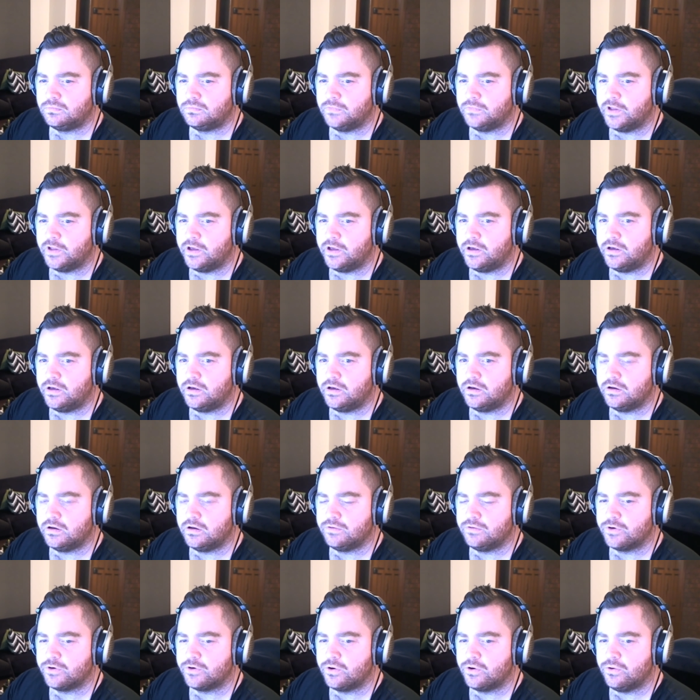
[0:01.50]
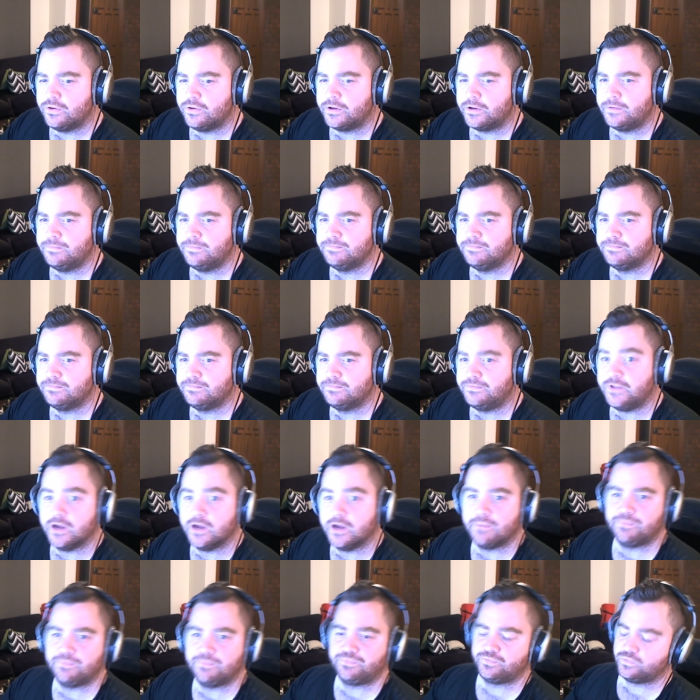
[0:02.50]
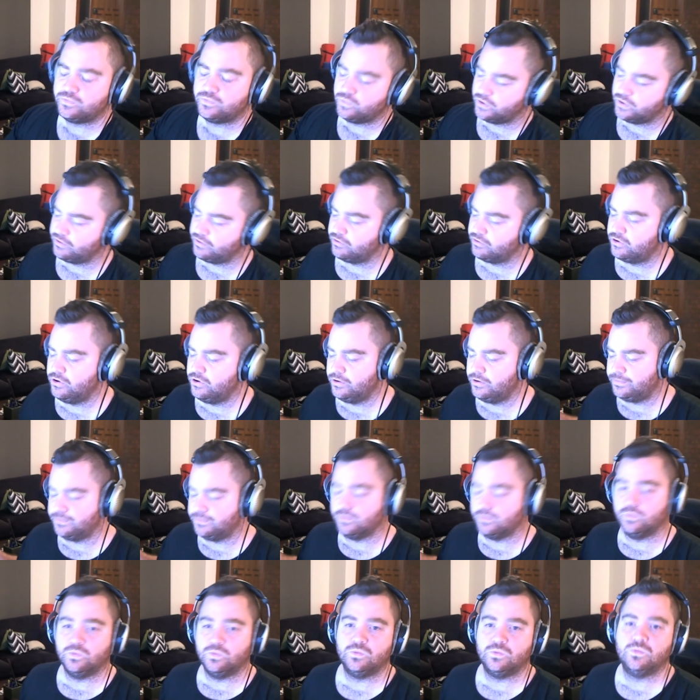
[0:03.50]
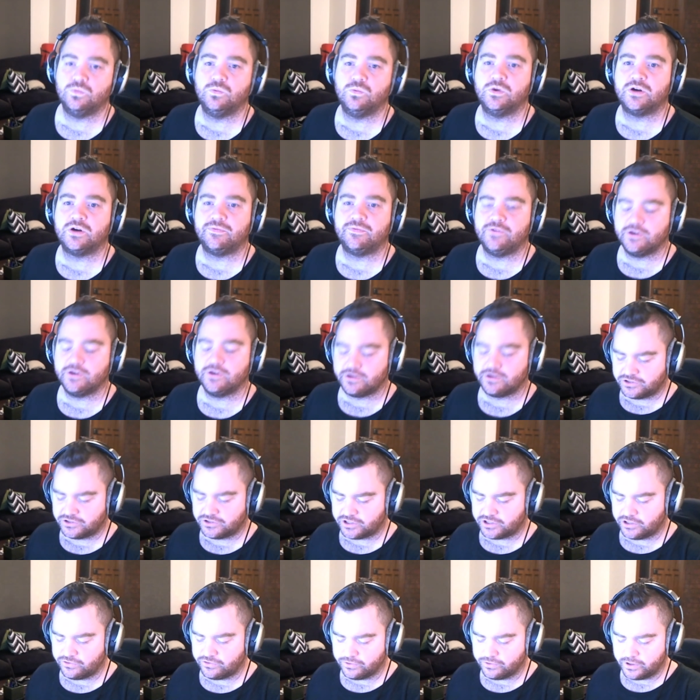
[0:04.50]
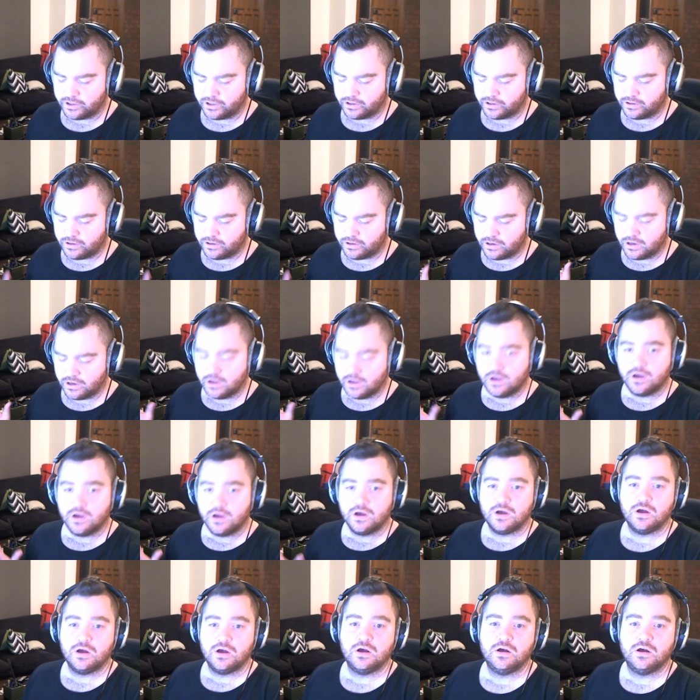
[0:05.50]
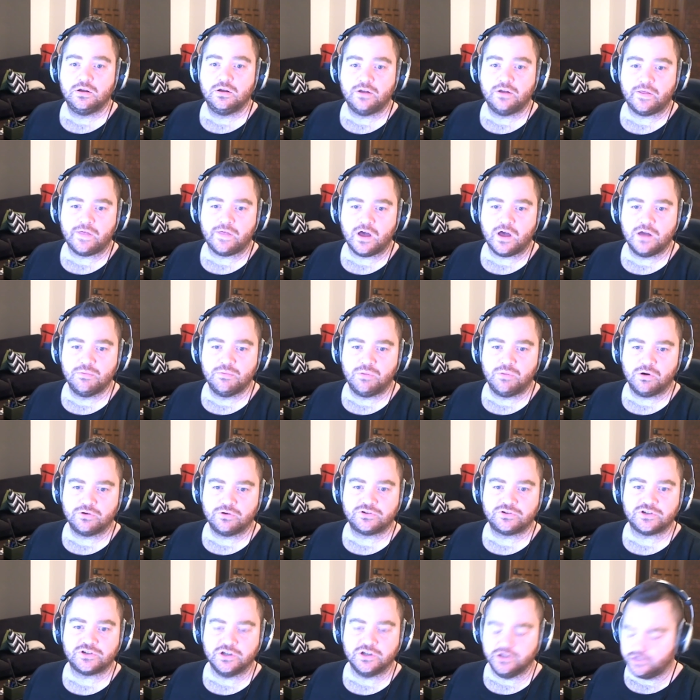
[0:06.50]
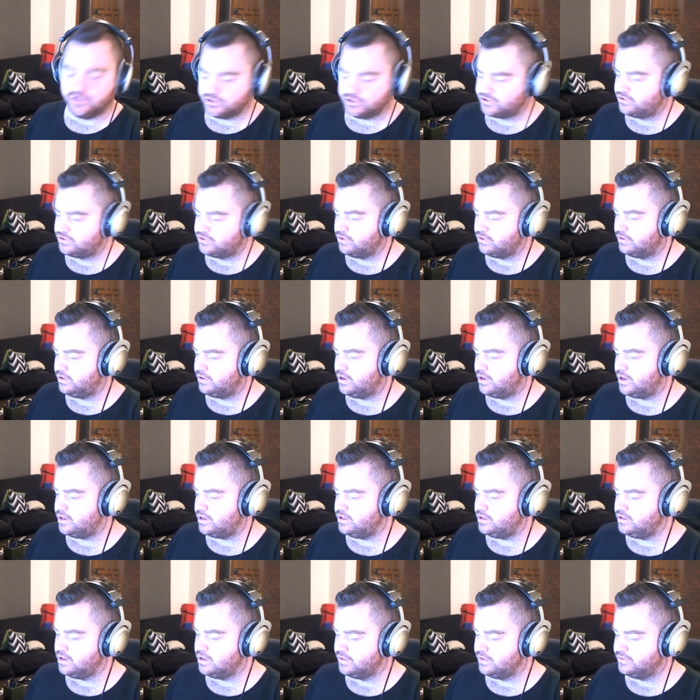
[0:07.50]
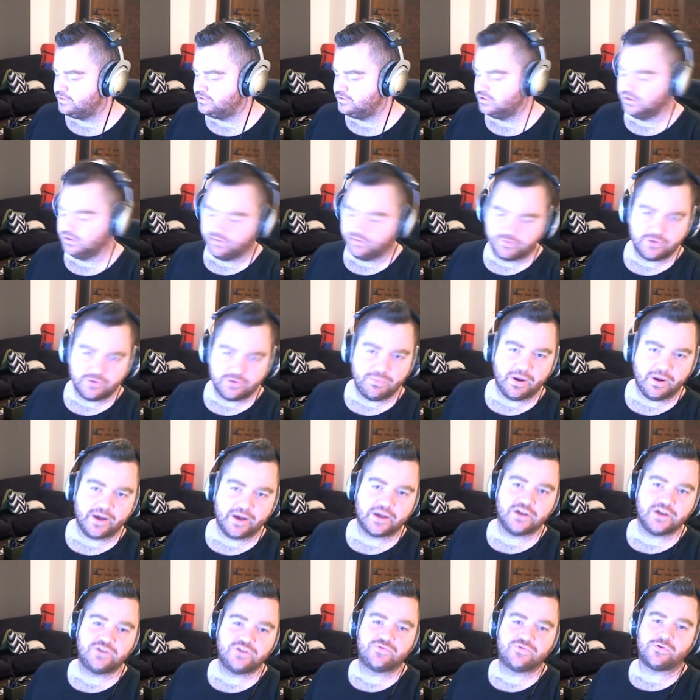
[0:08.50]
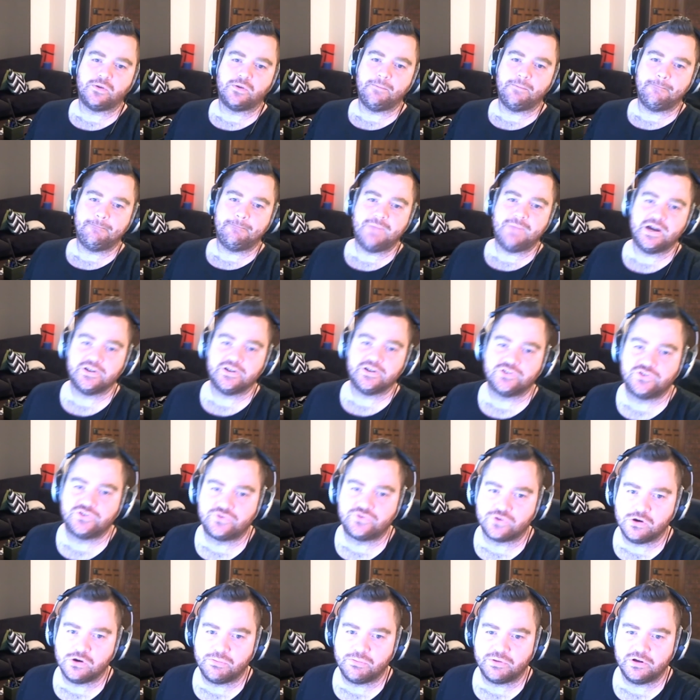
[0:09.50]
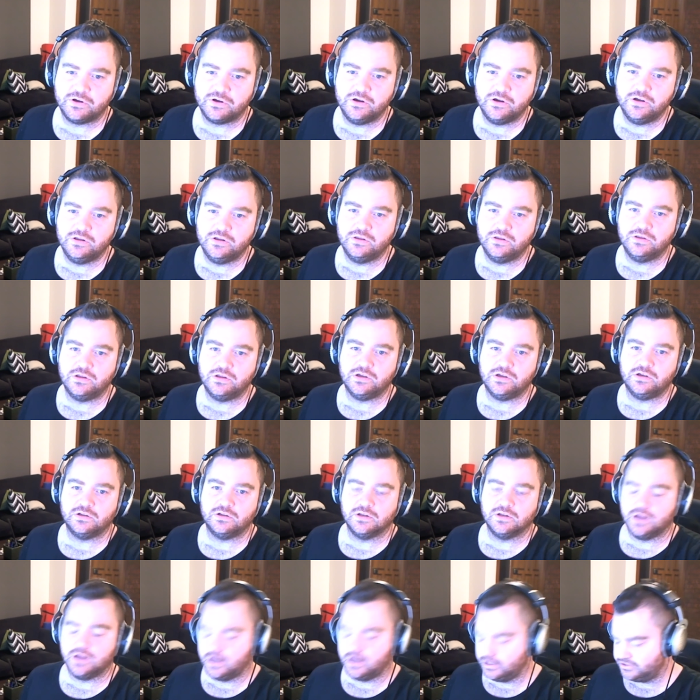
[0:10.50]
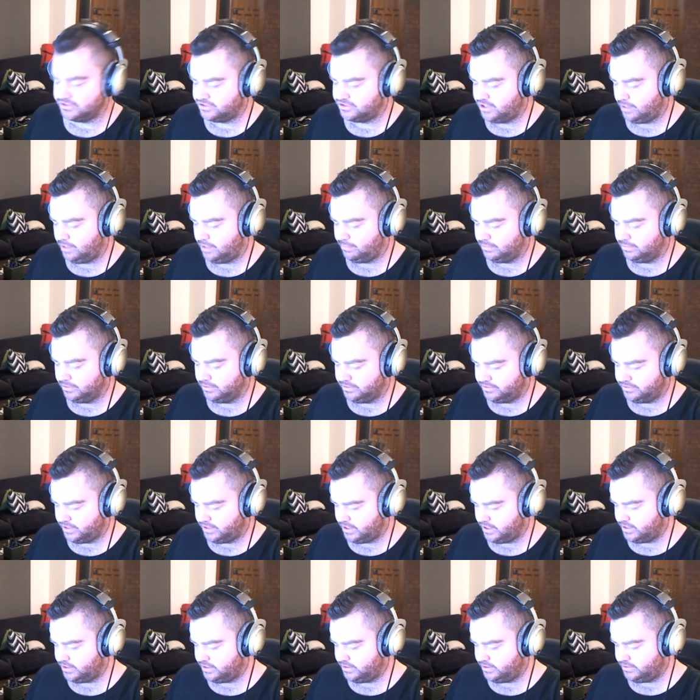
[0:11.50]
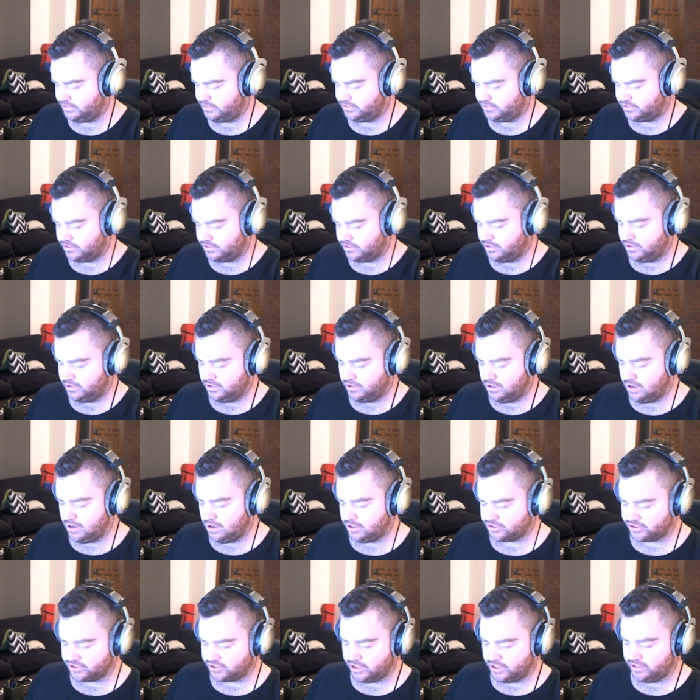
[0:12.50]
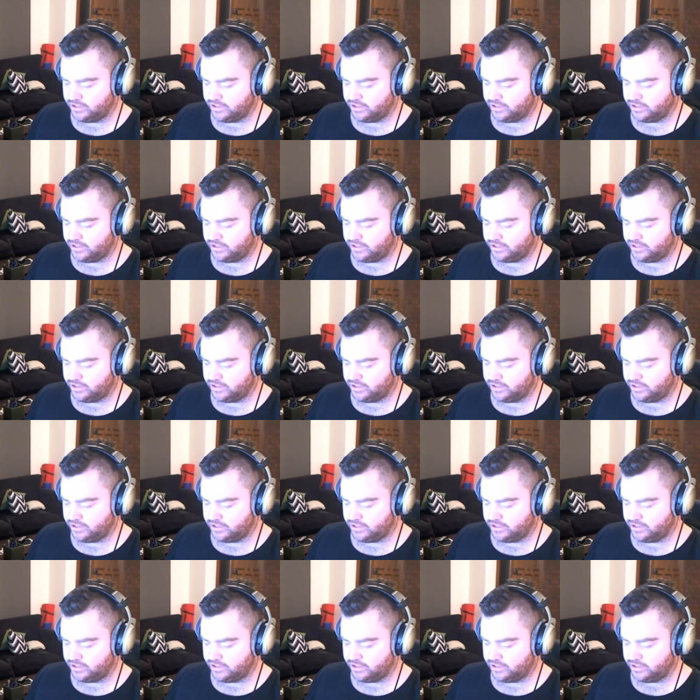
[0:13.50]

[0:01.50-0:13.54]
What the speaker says: And recording? Yep, we're recording. What up, fuckers? Sentry Gun. Another unboxing. Just got another delivery package from Massdrop in the last couple of days. Actually had to